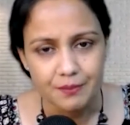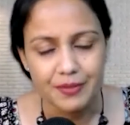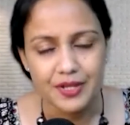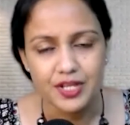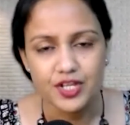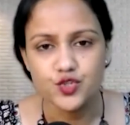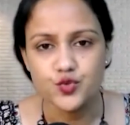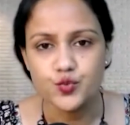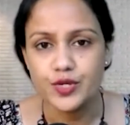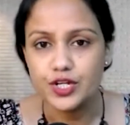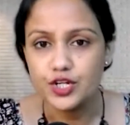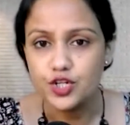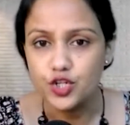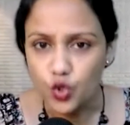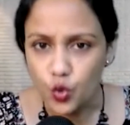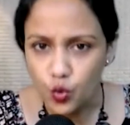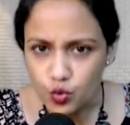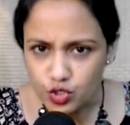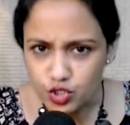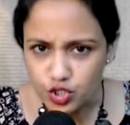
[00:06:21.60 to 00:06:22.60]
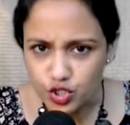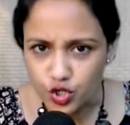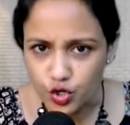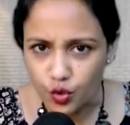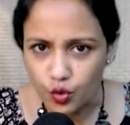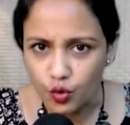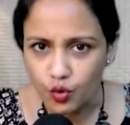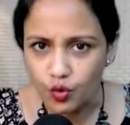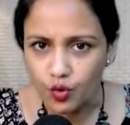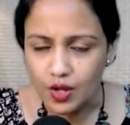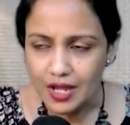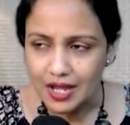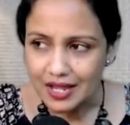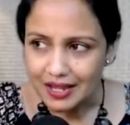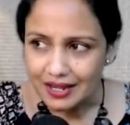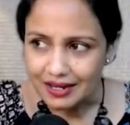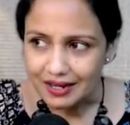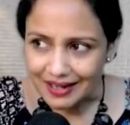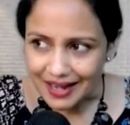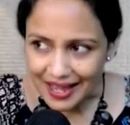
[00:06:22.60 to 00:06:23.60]
Because we don't know,
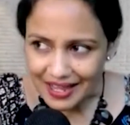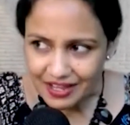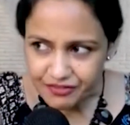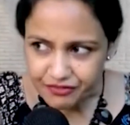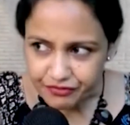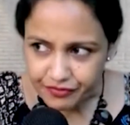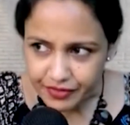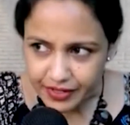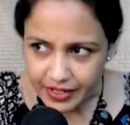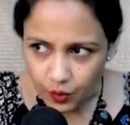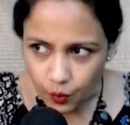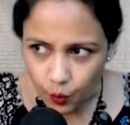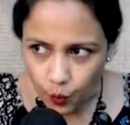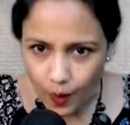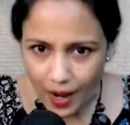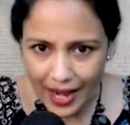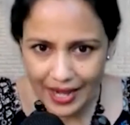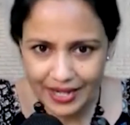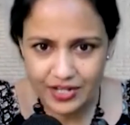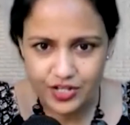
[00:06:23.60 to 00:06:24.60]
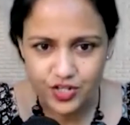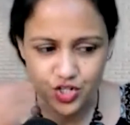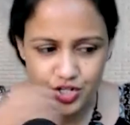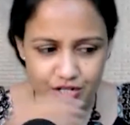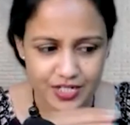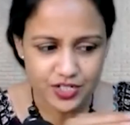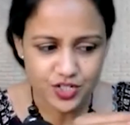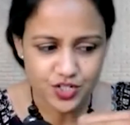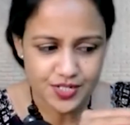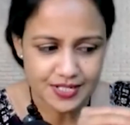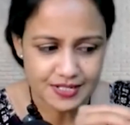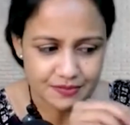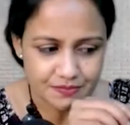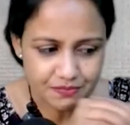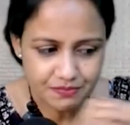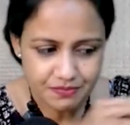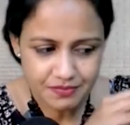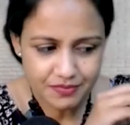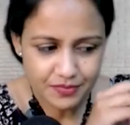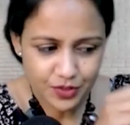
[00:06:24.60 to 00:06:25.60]
life will vanish. It'll just,
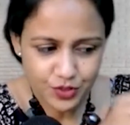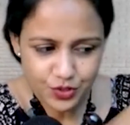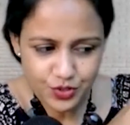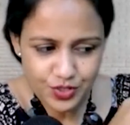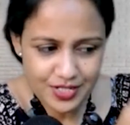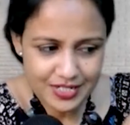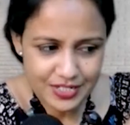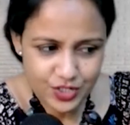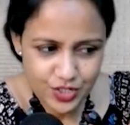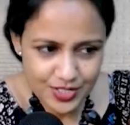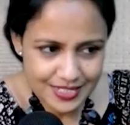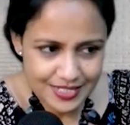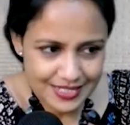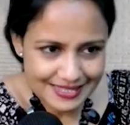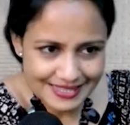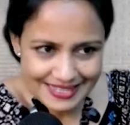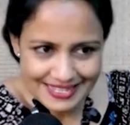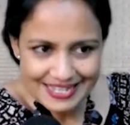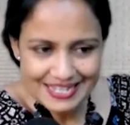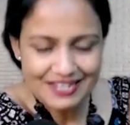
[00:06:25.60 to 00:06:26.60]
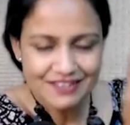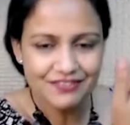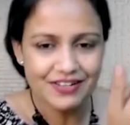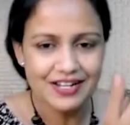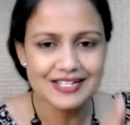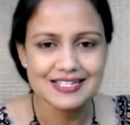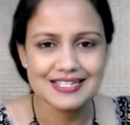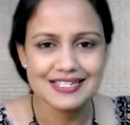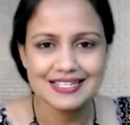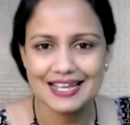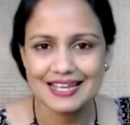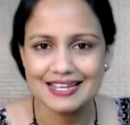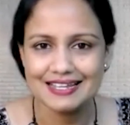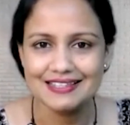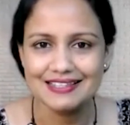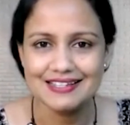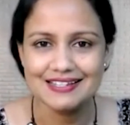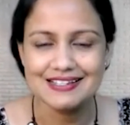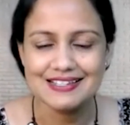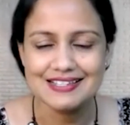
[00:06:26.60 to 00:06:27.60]
you know, it'll just leave us
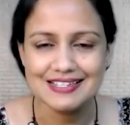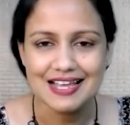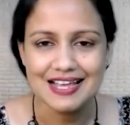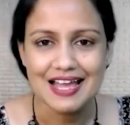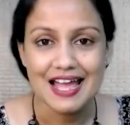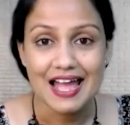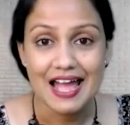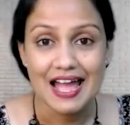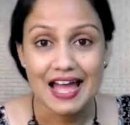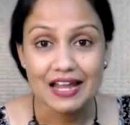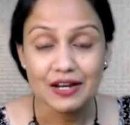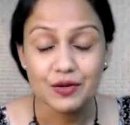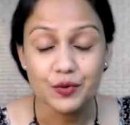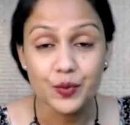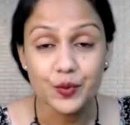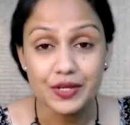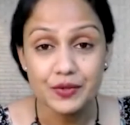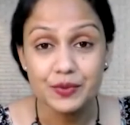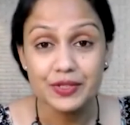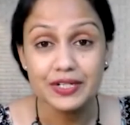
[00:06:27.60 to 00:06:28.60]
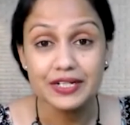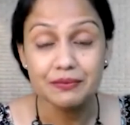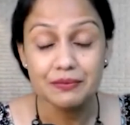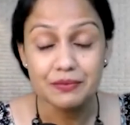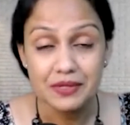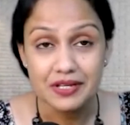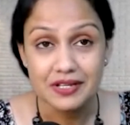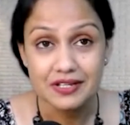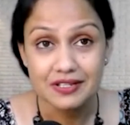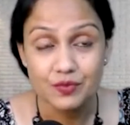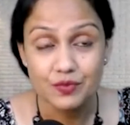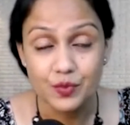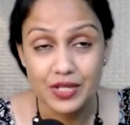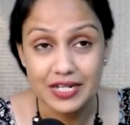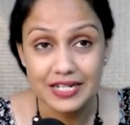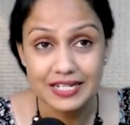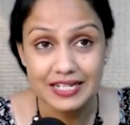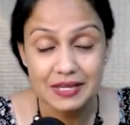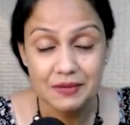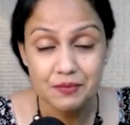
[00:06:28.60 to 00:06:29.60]
like this. And
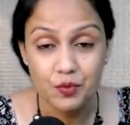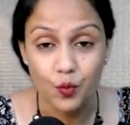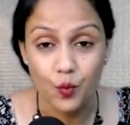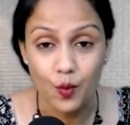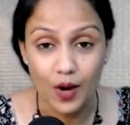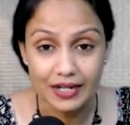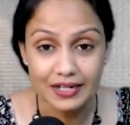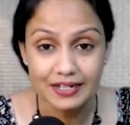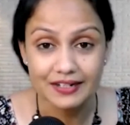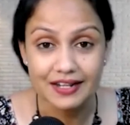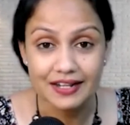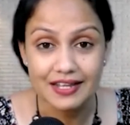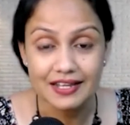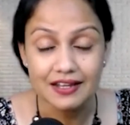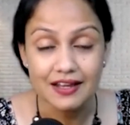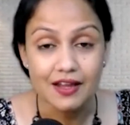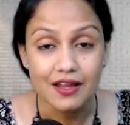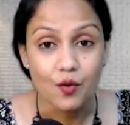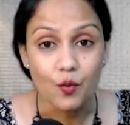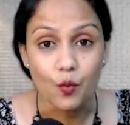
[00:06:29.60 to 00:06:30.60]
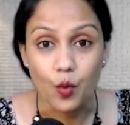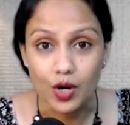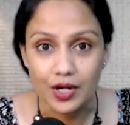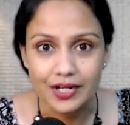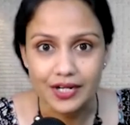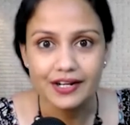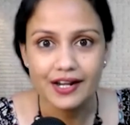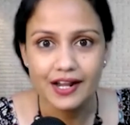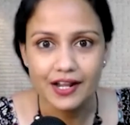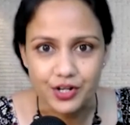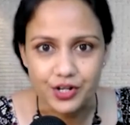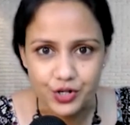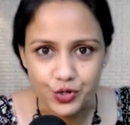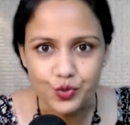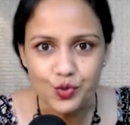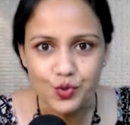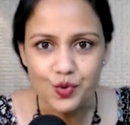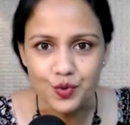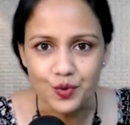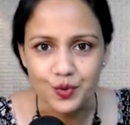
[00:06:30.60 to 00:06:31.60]
we'll keep wondering, what did I
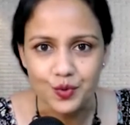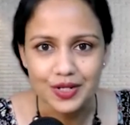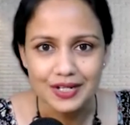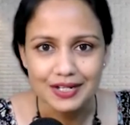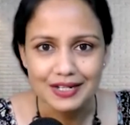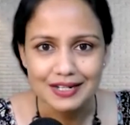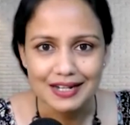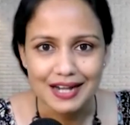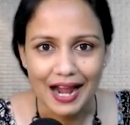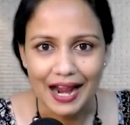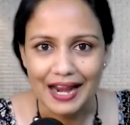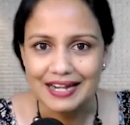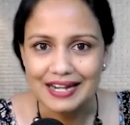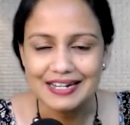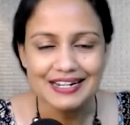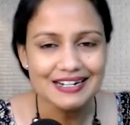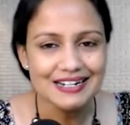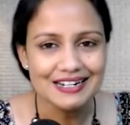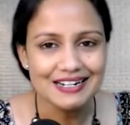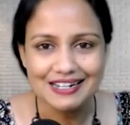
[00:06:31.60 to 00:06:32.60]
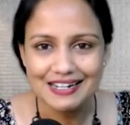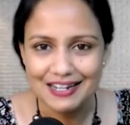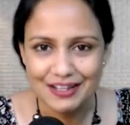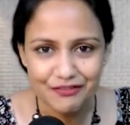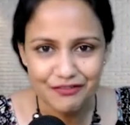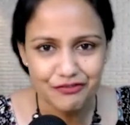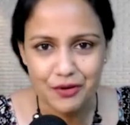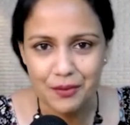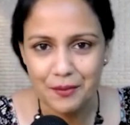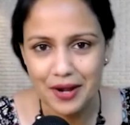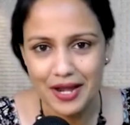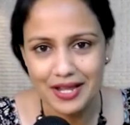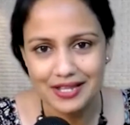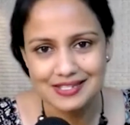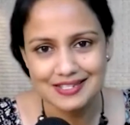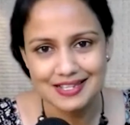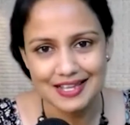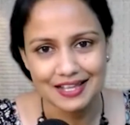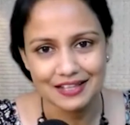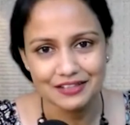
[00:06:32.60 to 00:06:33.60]
do? I didn't live for
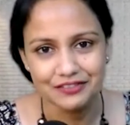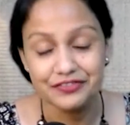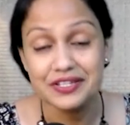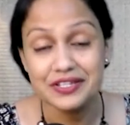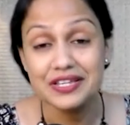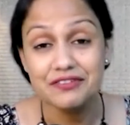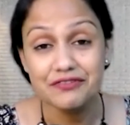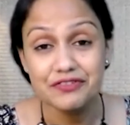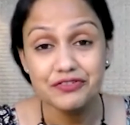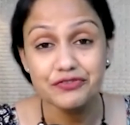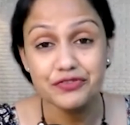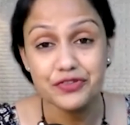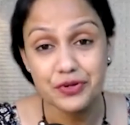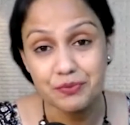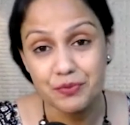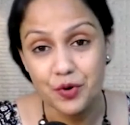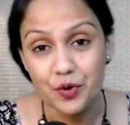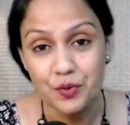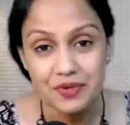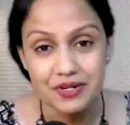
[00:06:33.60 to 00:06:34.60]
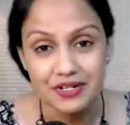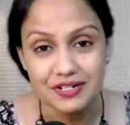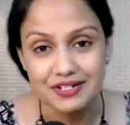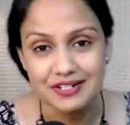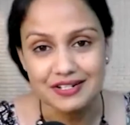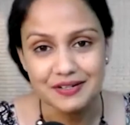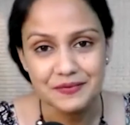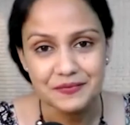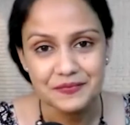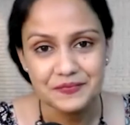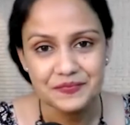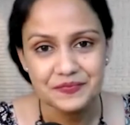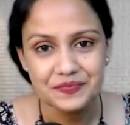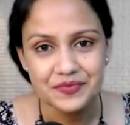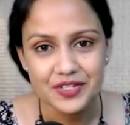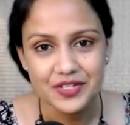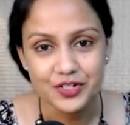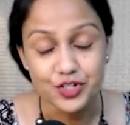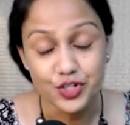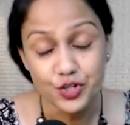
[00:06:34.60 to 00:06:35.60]
myself, even for a moment.
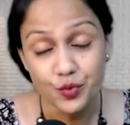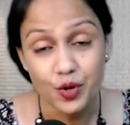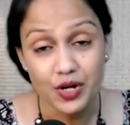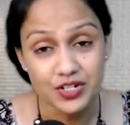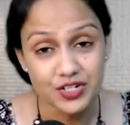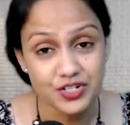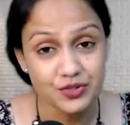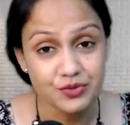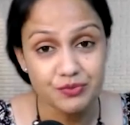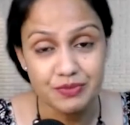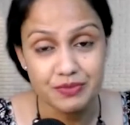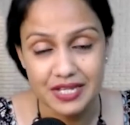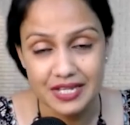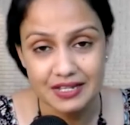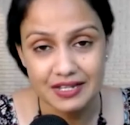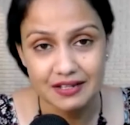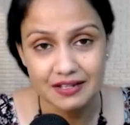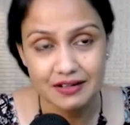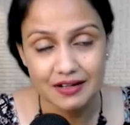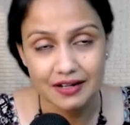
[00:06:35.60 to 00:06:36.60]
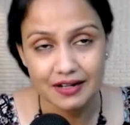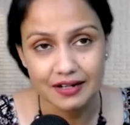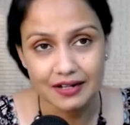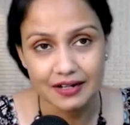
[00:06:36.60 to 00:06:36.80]
Do you want to be